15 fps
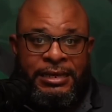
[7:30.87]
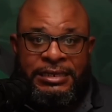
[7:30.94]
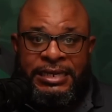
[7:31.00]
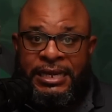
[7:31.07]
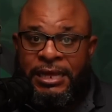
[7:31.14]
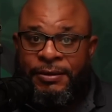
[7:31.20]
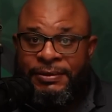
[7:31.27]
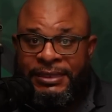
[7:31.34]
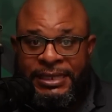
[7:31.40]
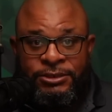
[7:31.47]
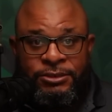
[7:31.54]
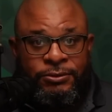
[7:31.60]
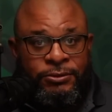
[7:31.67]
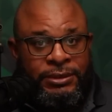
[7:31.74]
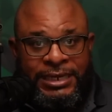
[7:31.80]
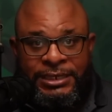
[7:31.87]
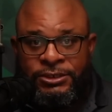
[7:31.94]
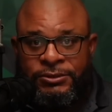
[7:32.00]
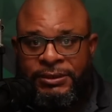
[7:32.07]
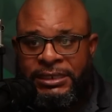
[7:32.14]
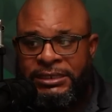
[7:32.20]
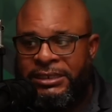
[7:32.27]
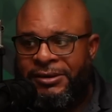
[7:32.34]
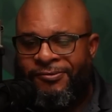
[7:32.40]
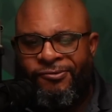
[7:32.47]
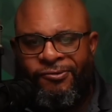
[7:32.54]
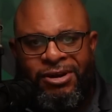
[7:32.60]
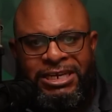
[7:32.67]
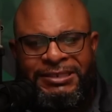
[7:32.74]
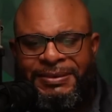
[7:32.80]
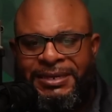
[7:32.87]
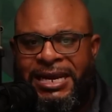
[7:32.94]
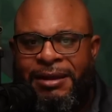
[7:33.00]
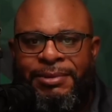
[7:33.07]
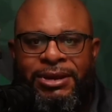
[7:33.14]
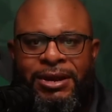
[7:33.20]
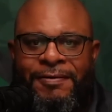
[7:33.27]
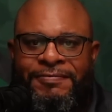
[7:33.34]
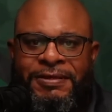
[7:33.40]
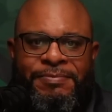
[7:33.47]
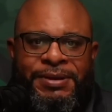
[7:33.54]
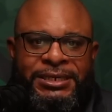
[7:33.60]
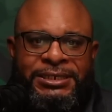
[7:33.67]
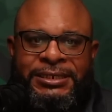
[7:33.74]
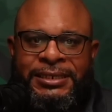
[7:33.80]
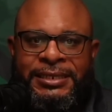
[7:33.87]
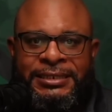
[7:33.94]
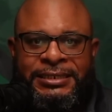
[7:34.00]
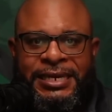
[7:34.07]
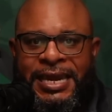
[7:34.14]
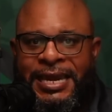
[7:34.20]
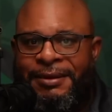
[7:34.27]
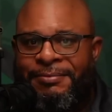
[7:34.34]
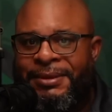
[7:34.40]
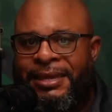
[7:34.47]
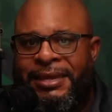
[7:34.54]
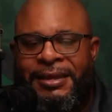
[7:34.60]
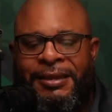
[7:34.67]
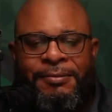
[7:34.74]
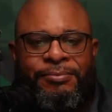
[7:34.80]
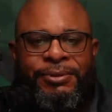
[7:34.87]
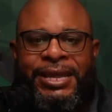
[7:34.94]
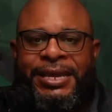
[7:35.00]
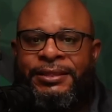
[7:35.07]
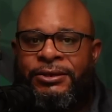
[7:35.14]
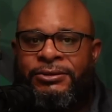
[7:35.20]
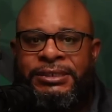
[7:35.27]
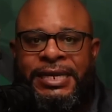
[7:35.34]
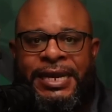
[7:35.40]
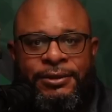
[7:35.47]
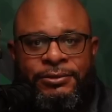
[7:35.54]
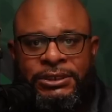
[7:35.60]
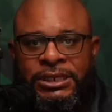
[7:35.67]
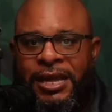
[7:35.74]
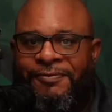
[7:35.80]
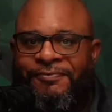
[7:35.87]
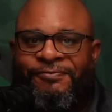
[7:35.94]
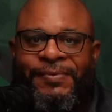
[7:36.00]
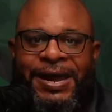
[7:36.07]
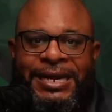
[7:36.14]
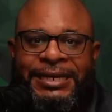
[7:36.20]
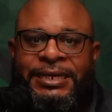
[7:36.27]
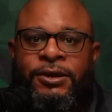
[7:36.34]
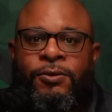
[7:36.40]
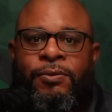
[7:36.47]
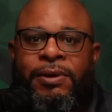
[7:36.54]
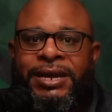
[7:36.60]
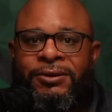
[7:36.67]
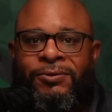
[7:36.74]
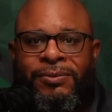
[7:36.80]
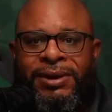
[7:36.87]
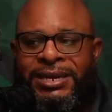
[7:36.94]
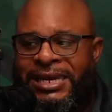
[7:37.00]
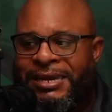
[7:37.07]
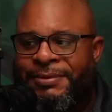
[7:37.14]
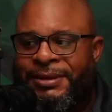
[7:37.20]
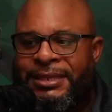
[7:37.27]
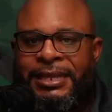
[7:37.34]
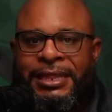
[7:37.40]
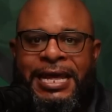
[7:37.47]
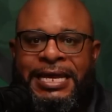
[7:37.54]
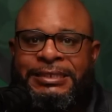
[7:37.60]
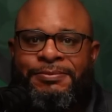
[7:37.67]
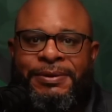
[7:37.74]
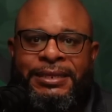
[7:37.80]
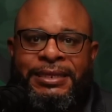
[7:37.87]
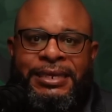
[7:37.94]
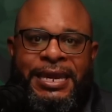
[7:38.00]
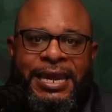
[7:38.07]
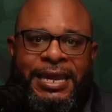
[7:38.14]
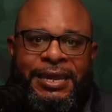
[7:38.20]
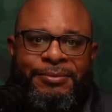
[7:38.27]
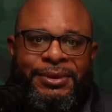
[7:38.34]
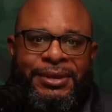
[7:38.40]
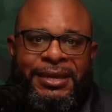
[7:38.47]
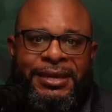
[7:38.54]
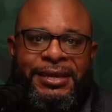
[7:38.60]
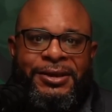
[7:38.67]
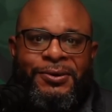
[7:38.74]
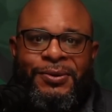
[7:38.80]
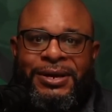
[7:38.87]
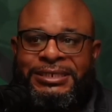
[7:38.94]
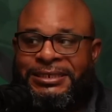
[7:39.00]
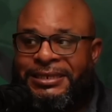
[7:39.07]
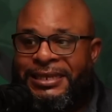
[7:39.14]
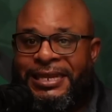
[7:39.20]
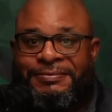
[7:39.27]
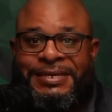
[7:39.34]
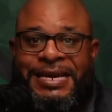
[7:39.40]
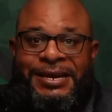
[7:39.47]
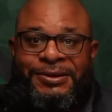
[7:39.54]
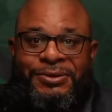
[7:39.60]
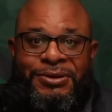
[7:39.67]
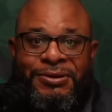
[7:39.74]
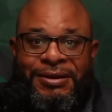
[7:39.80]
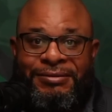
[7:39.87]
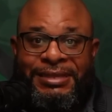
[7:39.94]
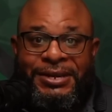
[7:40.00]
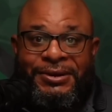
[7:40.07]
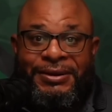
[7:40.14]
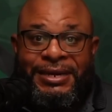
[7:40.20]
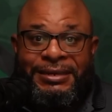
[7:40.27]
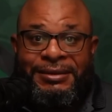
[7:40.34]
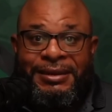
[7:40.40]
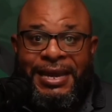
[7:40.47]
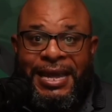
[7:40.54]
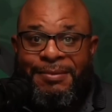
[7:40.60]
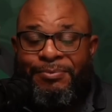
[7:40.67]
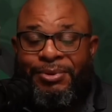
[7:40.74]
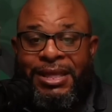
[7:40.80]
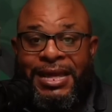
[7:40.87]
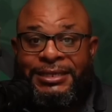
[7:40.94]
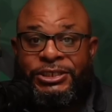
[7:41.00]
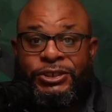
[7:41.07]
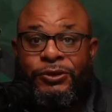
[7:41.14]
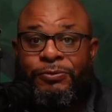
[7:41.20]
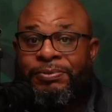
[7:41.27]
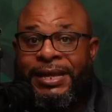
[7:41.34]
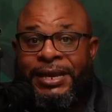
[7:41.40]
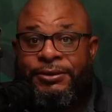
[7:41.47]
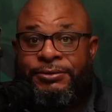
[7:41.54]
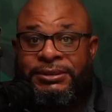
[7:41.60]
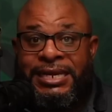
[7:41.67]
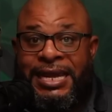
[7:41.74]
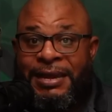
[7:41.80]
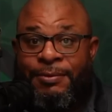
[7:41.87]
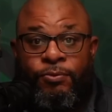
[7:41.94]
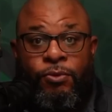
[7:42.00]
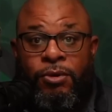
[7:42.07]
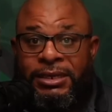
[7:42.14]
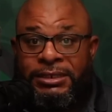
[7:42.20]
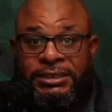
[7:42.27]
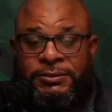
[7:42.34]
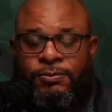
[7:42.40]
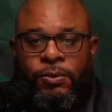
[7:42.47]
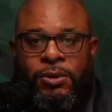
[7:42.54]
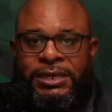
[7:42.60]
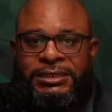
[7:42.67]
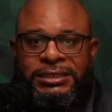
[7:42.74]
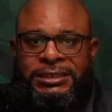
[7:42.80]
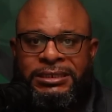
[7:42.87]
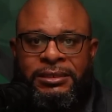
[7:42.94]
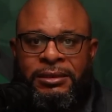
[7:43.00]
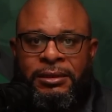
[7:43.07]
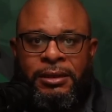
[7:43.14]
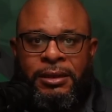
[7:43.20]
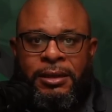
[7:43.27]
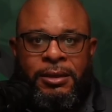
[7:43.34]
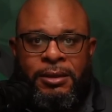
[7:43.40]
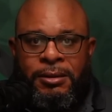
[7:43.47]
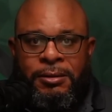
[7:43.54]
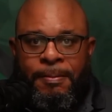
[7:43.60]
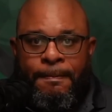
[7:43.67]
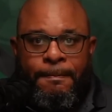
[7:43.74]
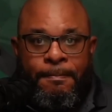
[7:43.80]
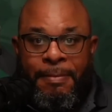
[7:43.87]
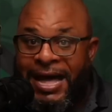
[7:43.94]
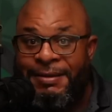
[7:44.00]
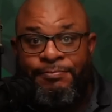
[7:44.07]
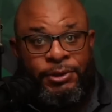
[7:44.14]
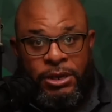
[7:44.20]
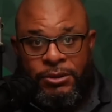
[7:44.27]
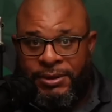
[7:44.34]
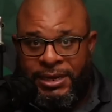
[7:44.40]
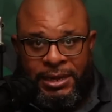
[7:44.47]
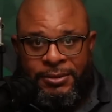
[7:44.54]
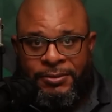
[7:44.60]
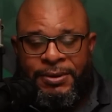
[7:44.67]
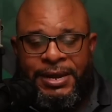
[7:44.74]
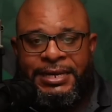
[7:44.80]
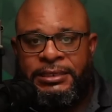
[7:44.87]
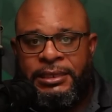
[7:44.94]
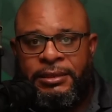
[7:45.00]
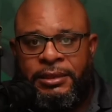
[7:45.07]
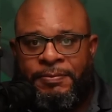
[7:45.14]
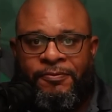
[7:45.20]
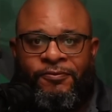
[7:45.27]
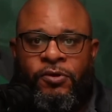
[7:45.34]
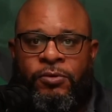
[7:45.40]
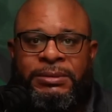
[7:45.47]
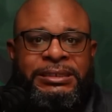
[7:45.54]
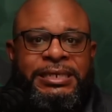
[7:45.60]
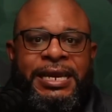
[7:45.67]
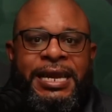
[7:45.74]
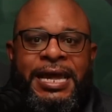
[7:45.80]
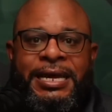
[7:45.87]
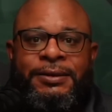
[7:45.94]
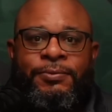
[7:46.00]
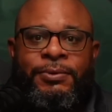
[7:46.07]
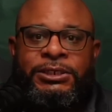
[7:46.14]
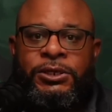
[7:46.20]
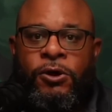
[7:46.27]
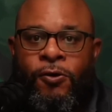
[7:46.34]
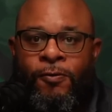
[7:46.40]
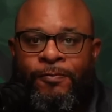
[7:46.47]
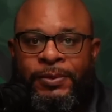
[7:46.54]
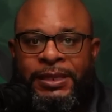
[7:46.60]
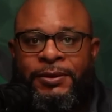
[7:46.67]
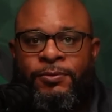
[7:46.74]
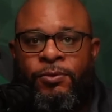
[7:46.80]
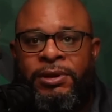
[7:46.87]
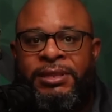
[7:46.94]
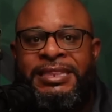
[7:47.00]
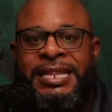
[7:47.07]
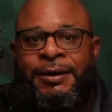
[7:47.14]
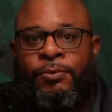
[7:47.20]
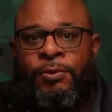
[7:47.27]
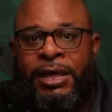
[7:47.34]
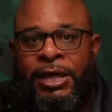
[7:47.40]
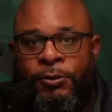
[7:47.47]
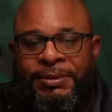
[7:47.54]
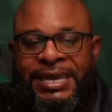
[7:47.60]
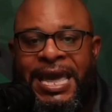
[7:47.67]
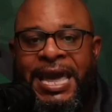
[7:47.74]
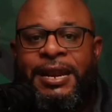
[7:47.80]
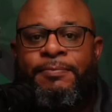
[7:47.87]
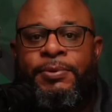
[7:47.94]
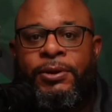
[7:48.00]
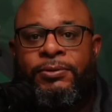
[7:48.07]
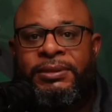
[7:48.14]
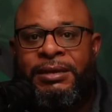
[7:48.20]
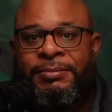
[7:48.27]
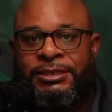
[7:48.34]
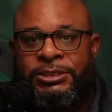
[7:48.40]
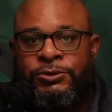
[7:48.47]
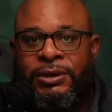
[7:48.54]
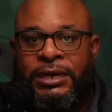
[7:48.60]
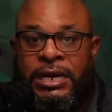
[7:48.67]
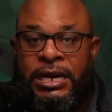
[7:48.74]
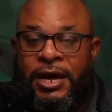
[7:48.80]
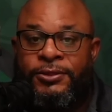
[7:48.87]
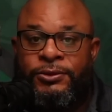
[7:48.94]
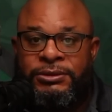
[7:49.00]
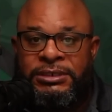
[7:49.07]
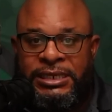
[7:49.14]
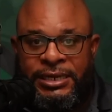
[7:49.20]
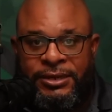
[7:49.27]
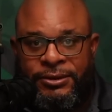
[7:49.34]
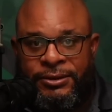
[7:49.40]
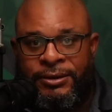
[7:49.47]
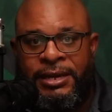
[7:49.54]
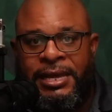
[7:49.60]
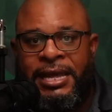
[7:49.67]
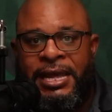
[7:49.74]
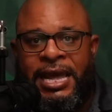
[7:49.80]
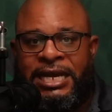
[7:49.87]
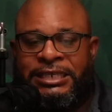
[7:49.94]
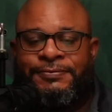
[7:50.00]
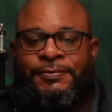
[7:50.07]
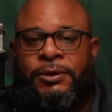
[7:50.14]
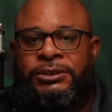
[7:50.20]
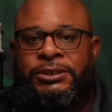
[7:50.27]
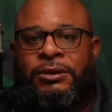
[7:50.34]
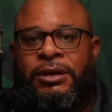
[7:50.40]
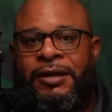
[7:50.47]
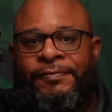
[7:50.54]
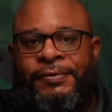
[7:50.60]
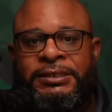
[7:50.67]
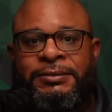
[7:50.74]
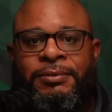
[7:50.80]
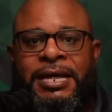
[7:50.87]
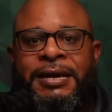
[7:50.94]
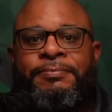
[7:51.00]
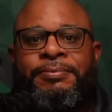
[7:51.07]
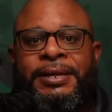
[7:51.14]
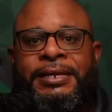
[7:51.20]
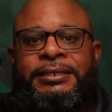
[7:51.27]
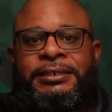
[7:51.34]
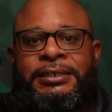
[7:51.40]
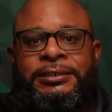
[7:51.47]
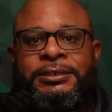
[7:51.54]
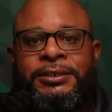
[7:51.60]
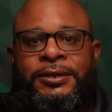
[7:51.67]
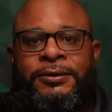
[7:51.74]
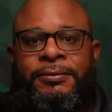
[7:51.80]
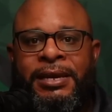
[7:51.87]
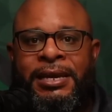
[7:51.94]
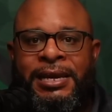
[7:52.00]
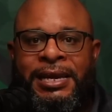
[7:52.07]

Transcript: Dealing with injuries, freshmen coming off the bench in this game, playing their tails off, finding a way to win. Even in the last play of the game, watching the left tackle go out there and block 2 players at once was mind-blowing, right? The performance they had was hopefully one that will help catapult them into another tier as far as their offensive line play is concerned.